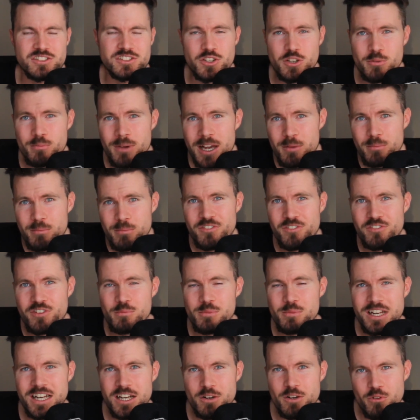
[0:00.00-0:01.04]
So you might be
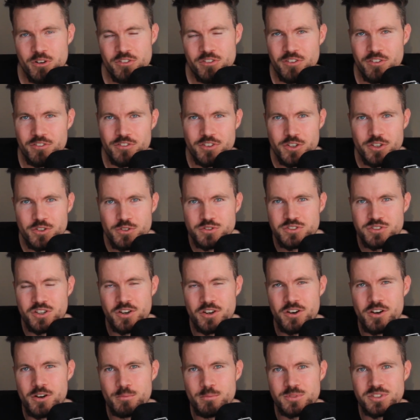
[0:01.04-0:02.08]
familiar with a few
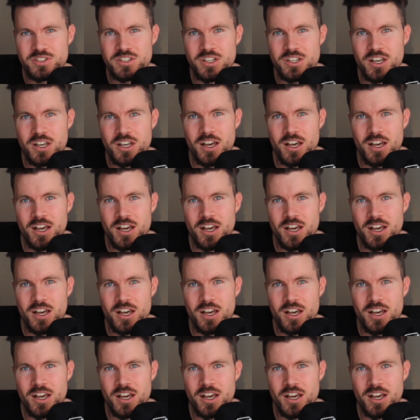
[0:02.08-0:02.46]
terms,